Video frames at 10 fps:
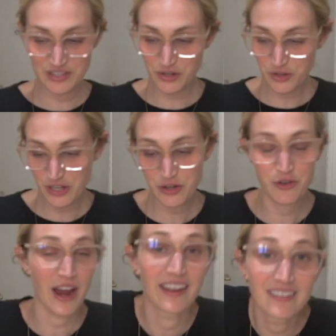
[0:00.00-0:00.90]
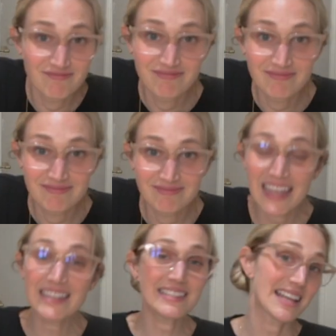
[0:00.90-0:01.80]
are looking great.
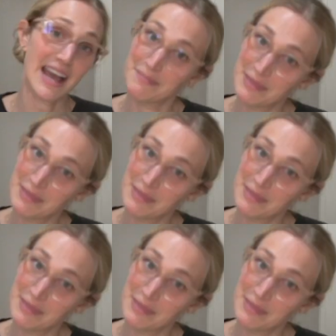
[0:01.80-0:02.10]
It's time